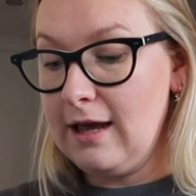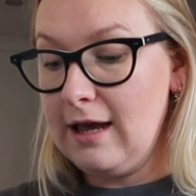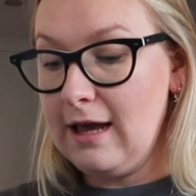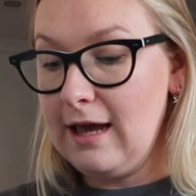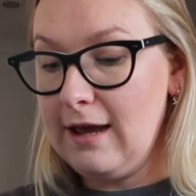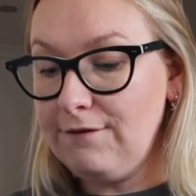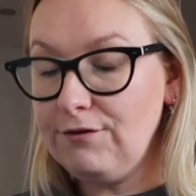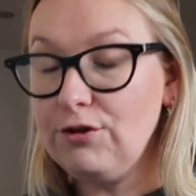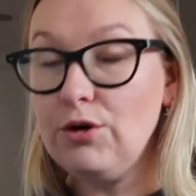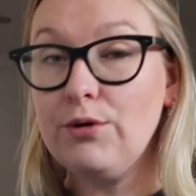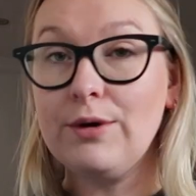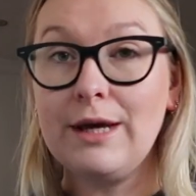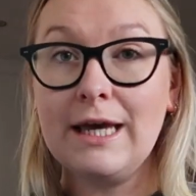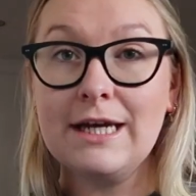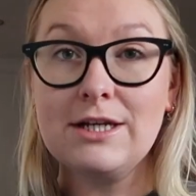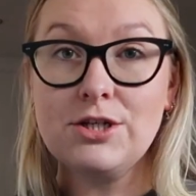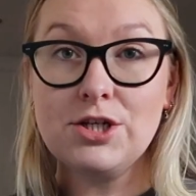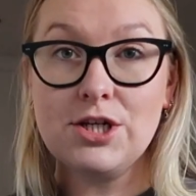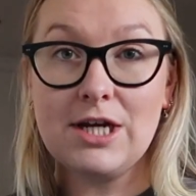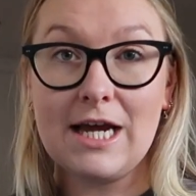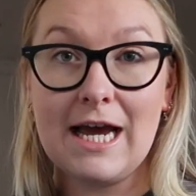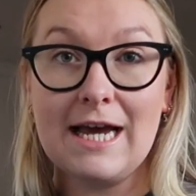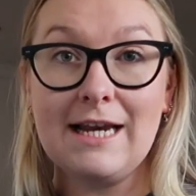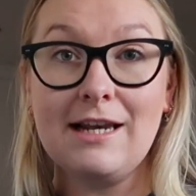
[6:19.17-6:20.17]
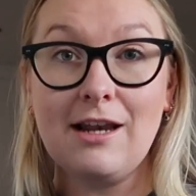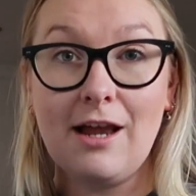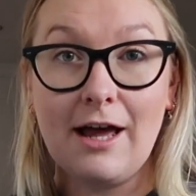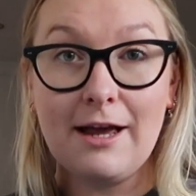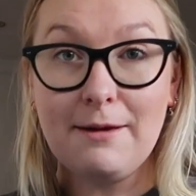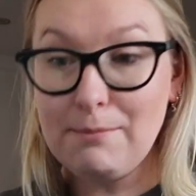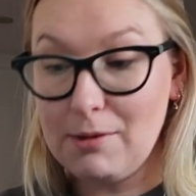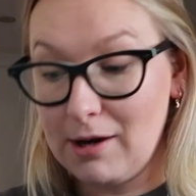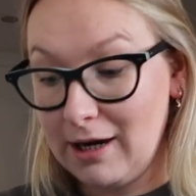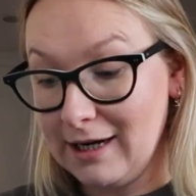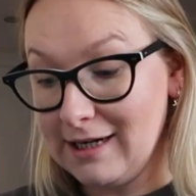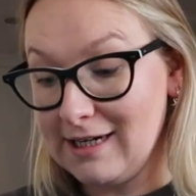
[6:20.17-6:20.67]
if your KitchenAid,
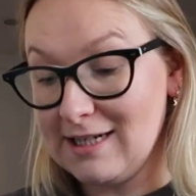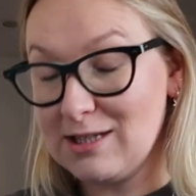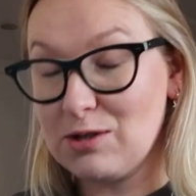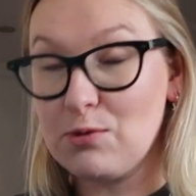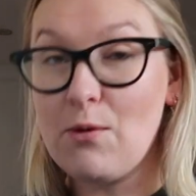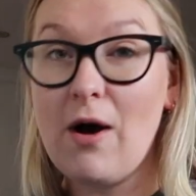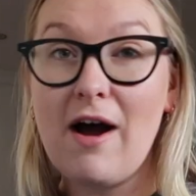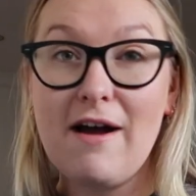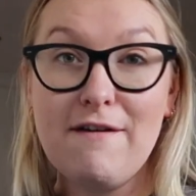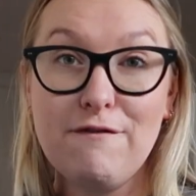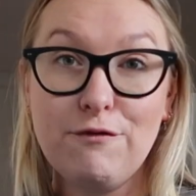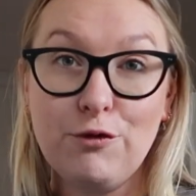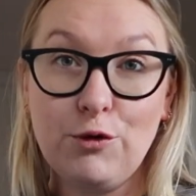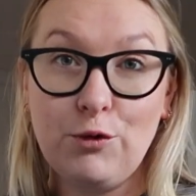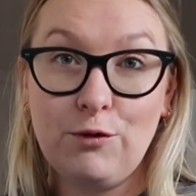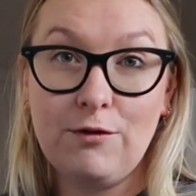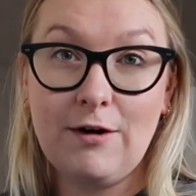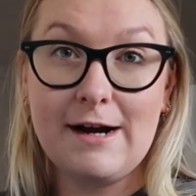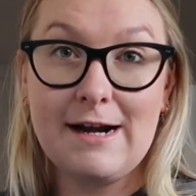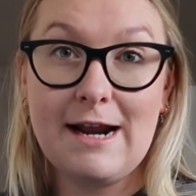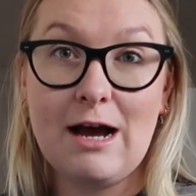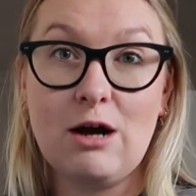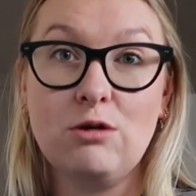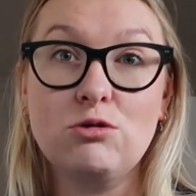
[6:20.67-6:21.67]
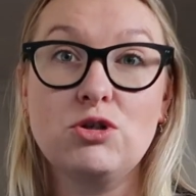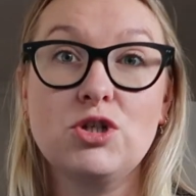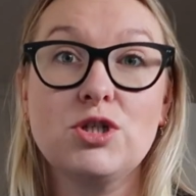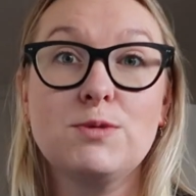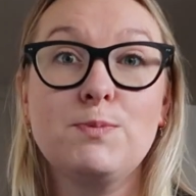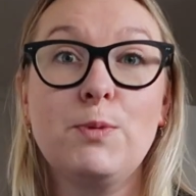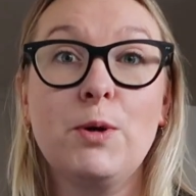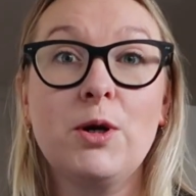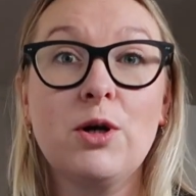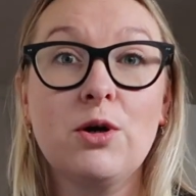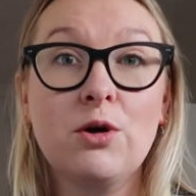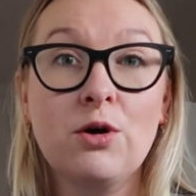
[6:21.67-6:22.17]
like mine, is quite full right now,
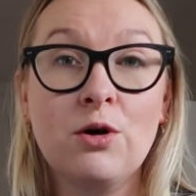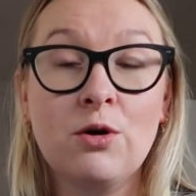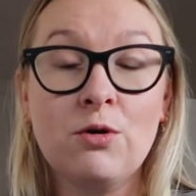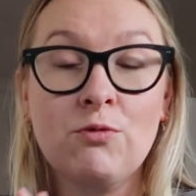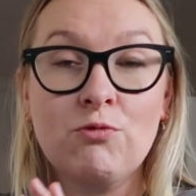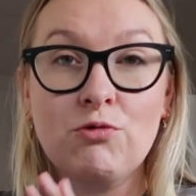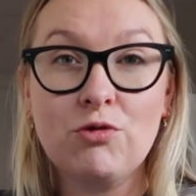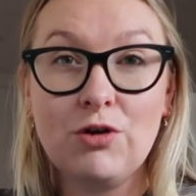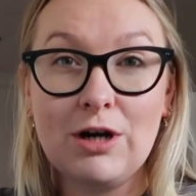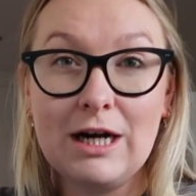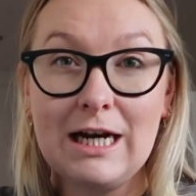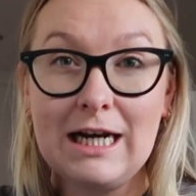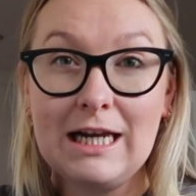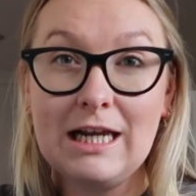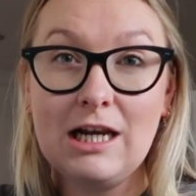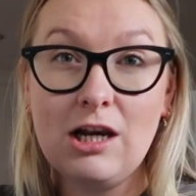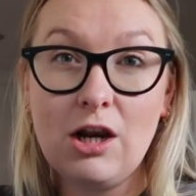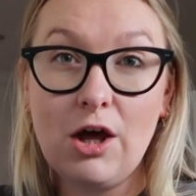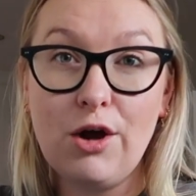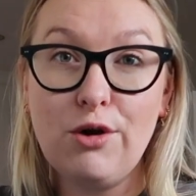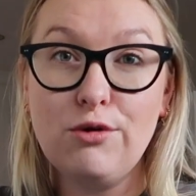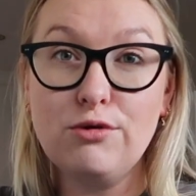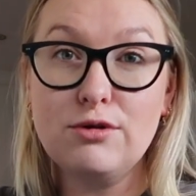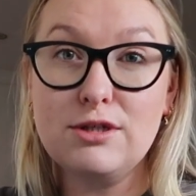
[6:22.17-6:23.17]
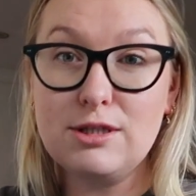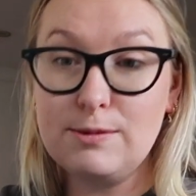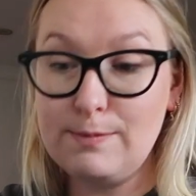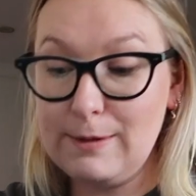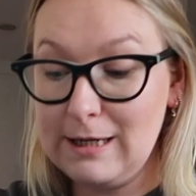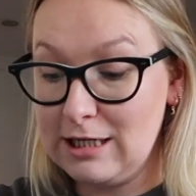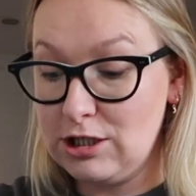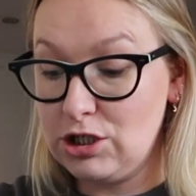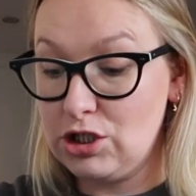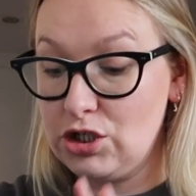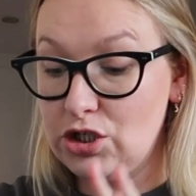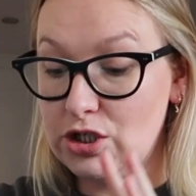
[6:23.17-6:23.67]
just put it on a really low
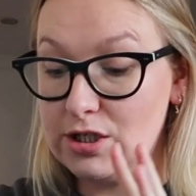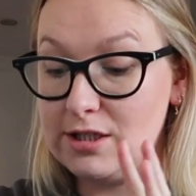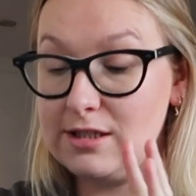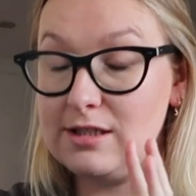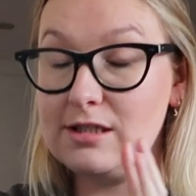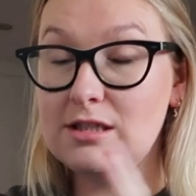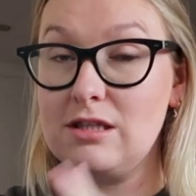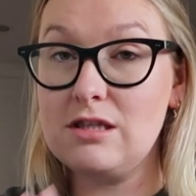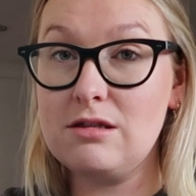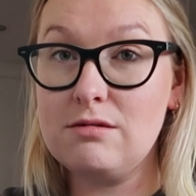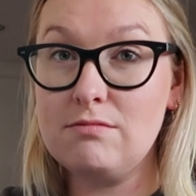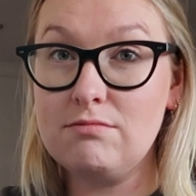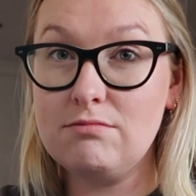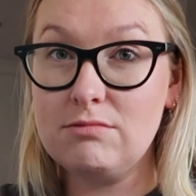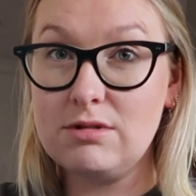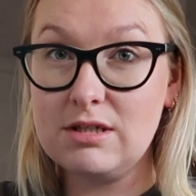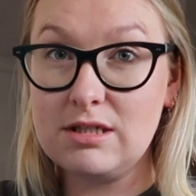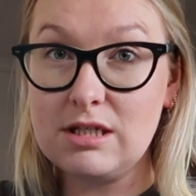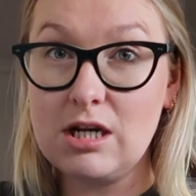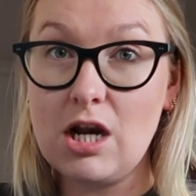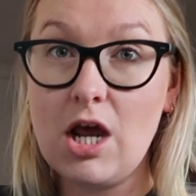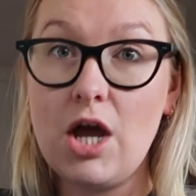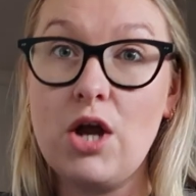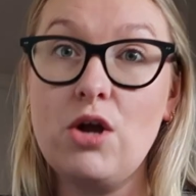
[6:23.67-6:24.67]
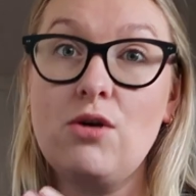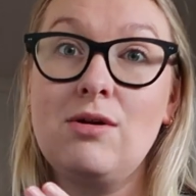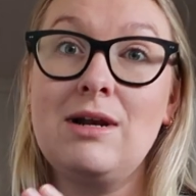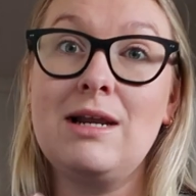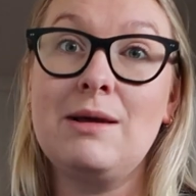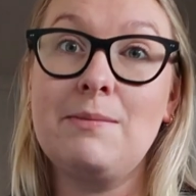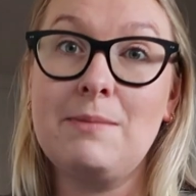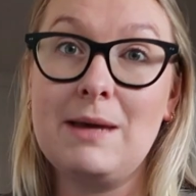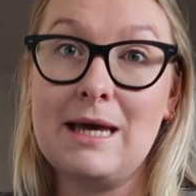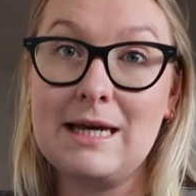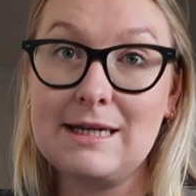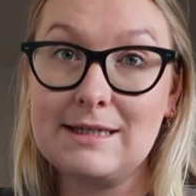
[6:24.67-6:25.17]
speed to just
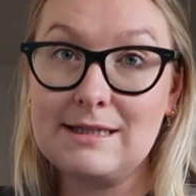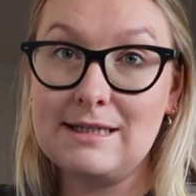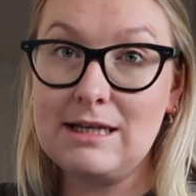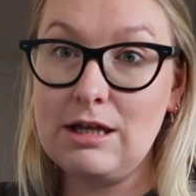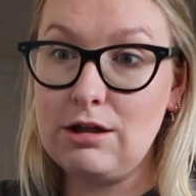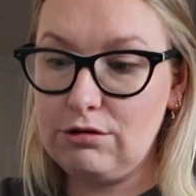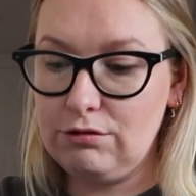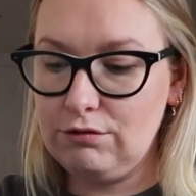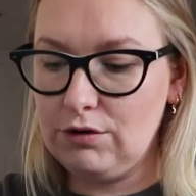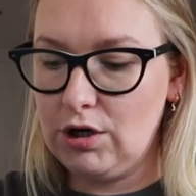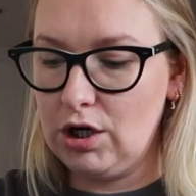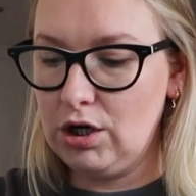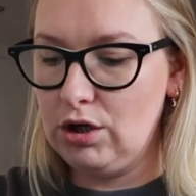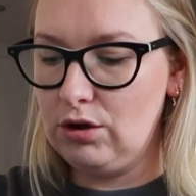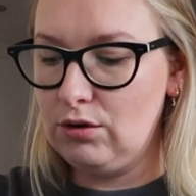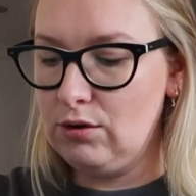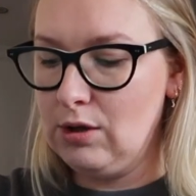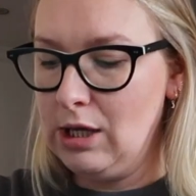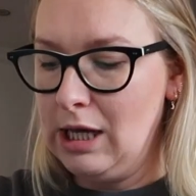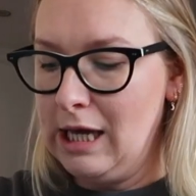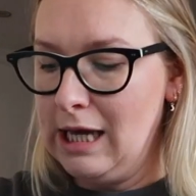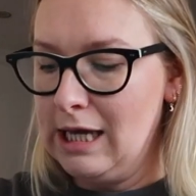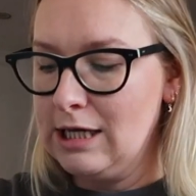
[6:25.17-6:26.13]
slowly mix it through.